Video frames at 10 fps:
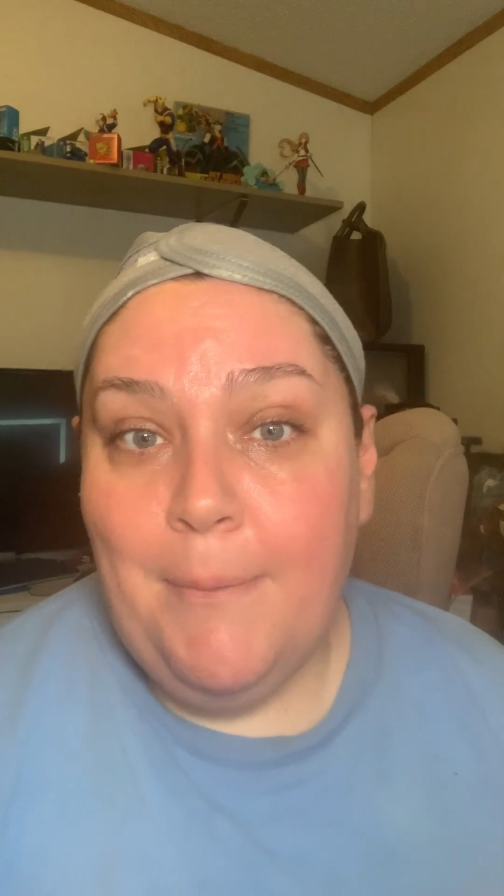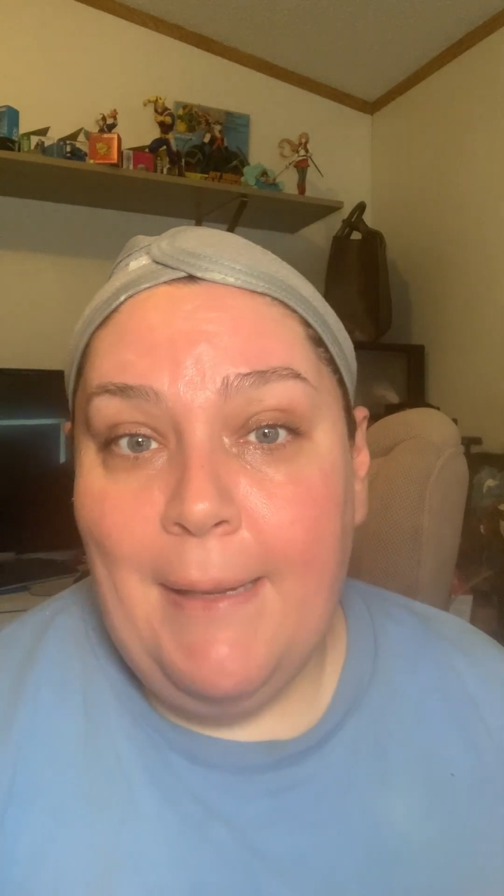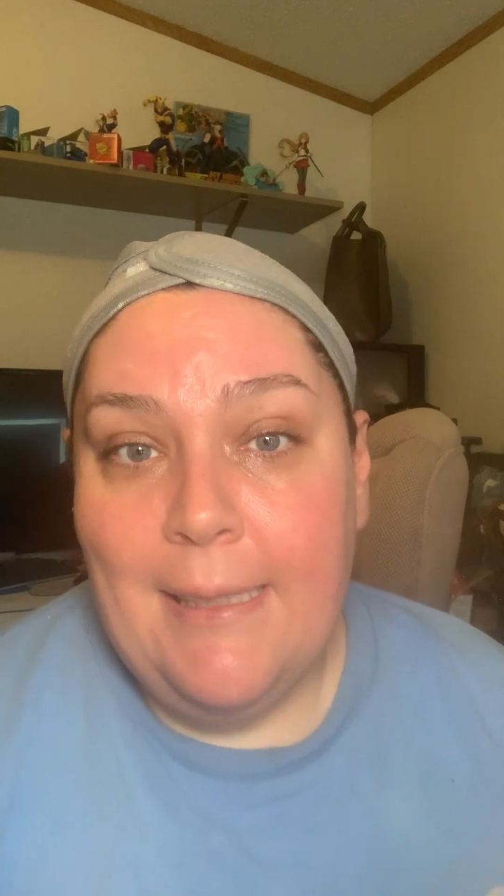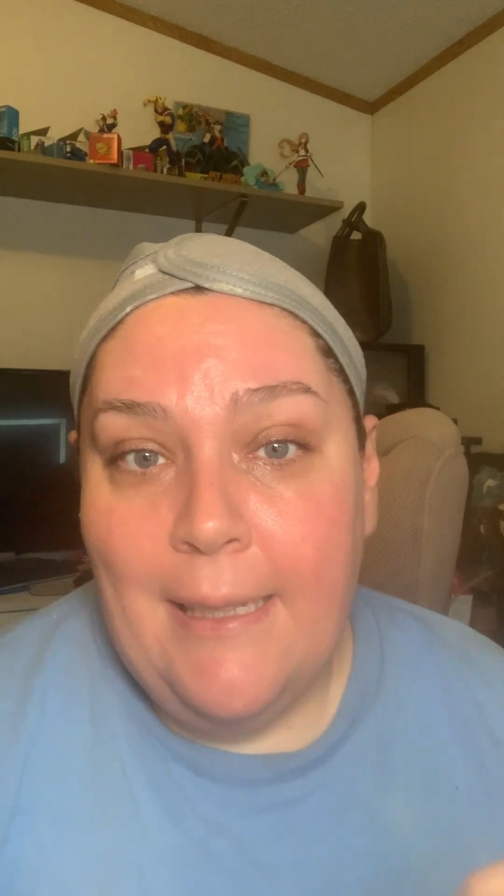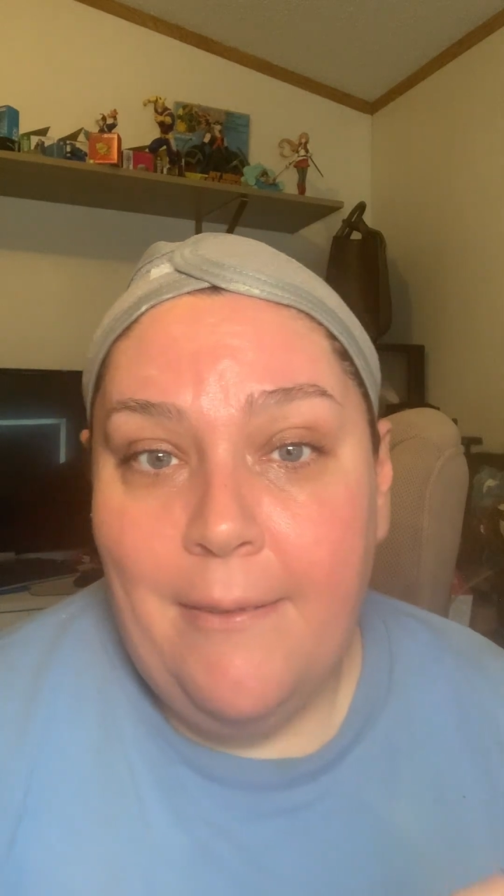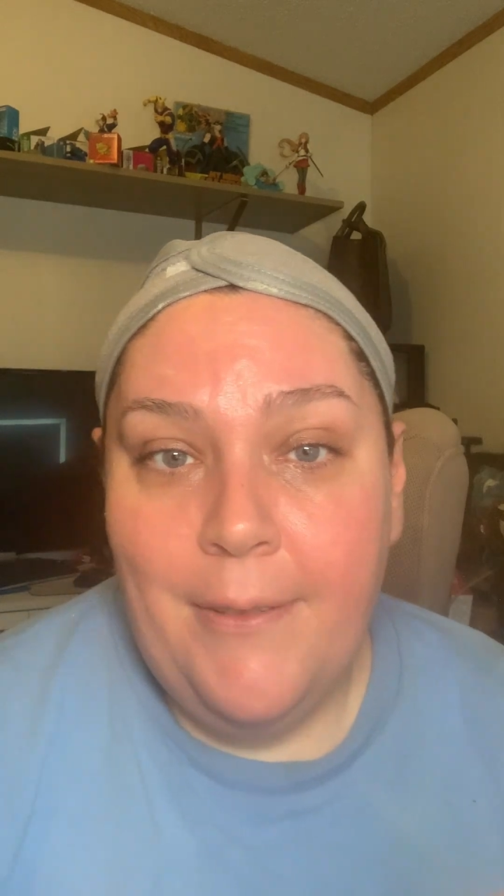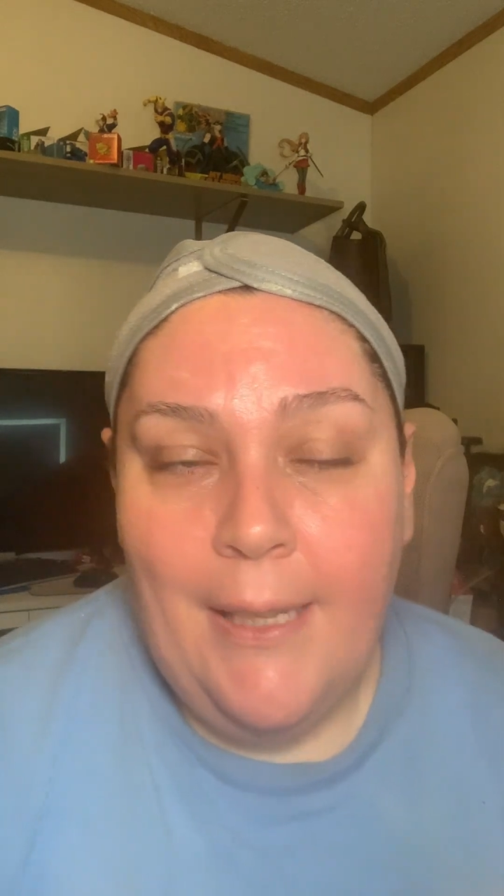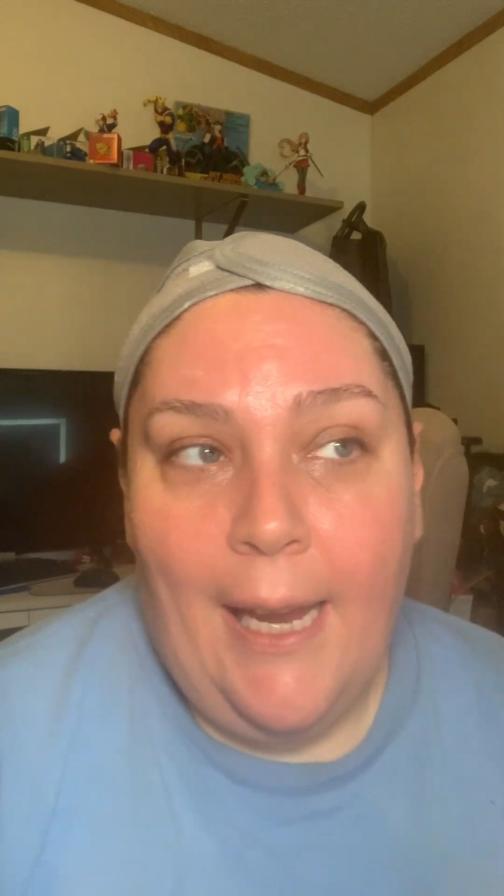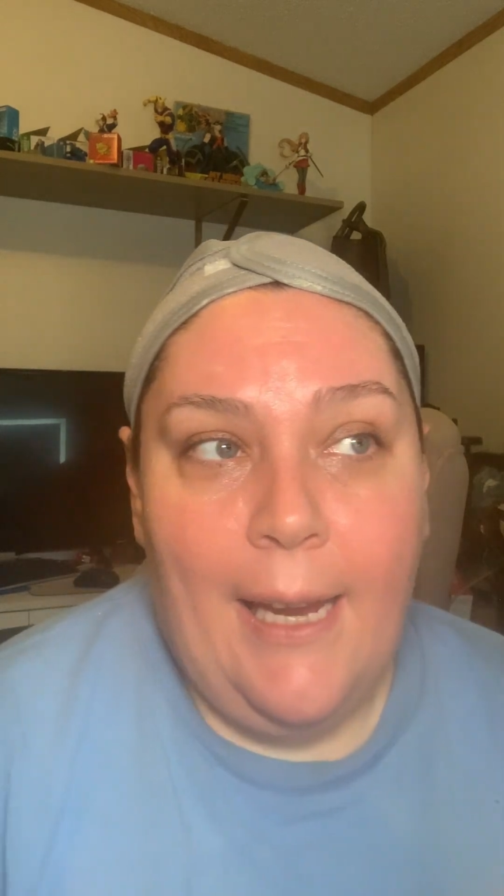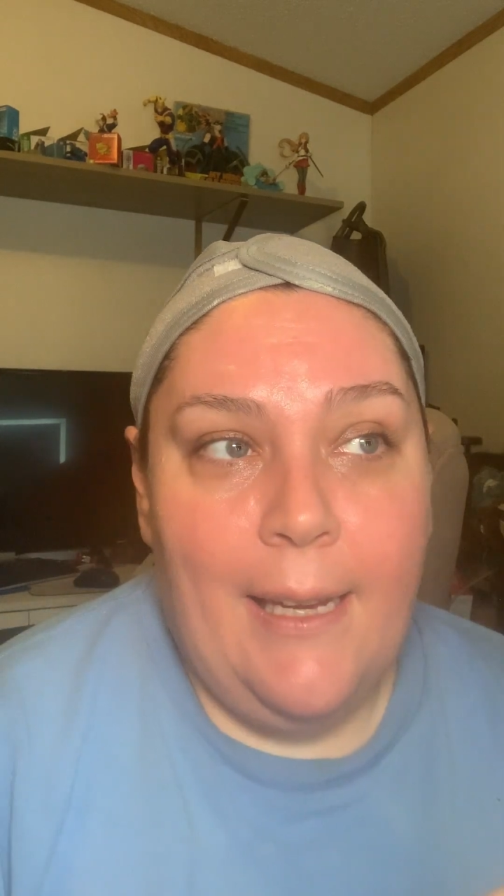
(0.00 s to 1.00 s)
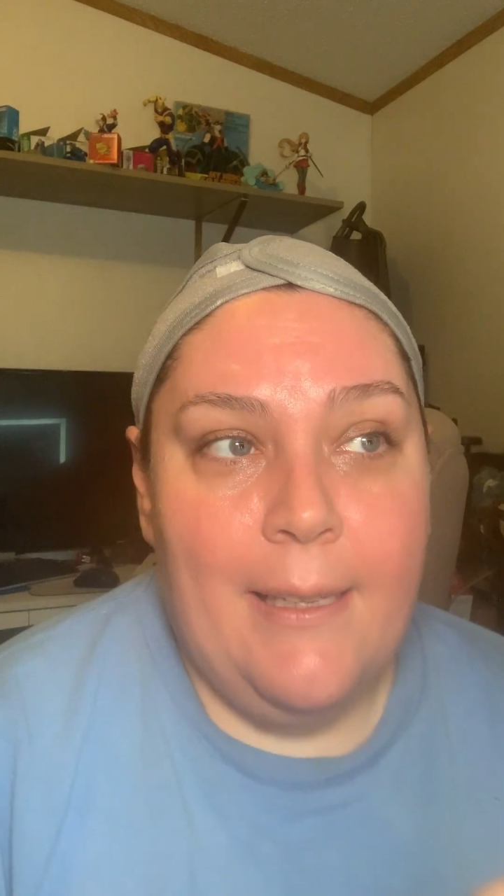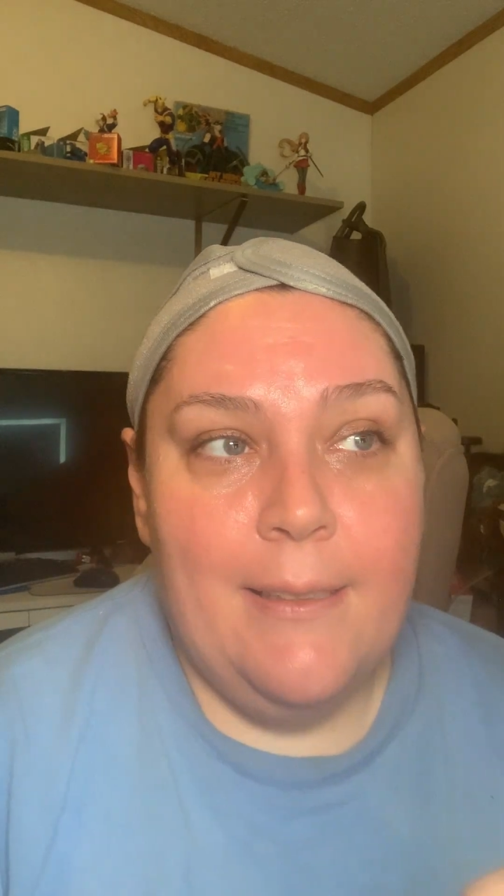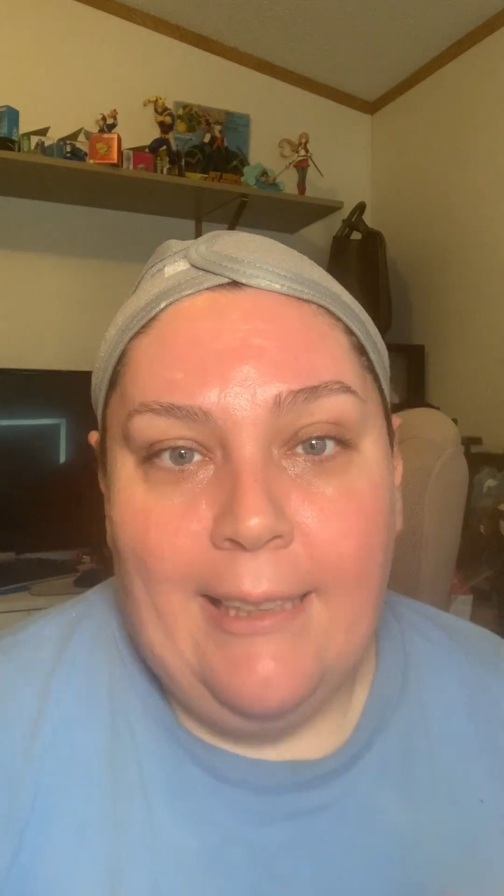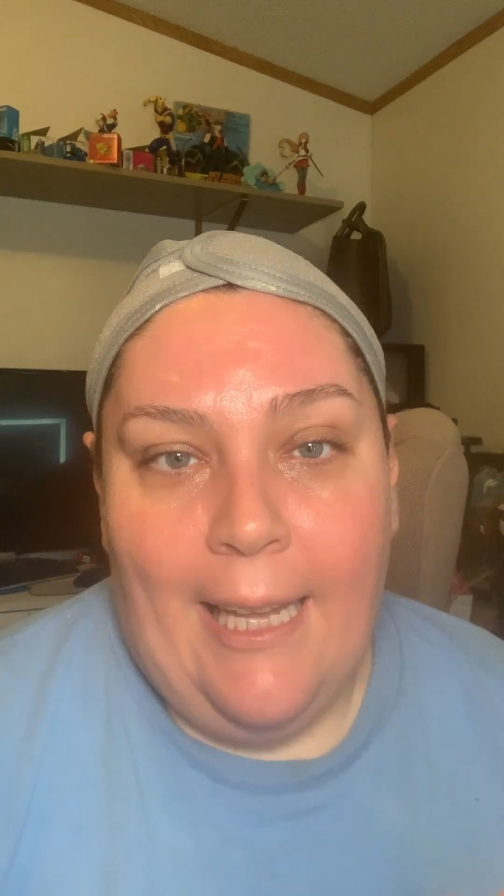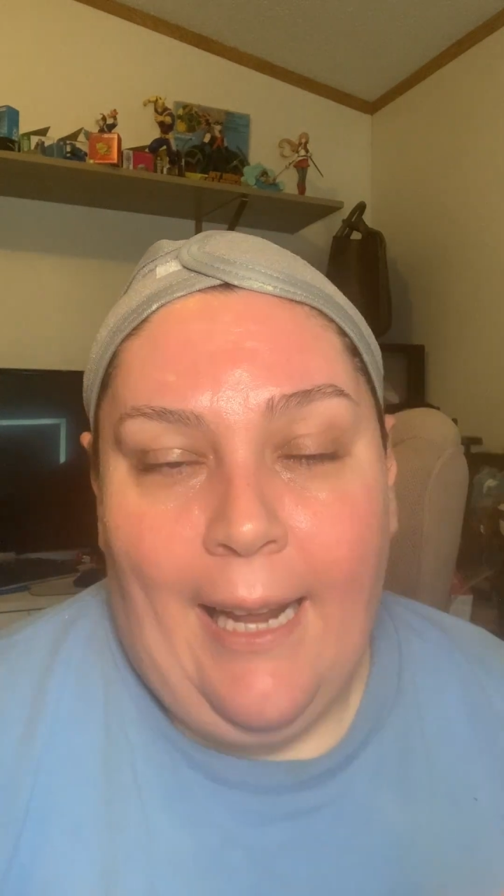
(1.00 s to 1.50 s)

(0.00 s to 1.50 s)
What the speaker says: expensive, and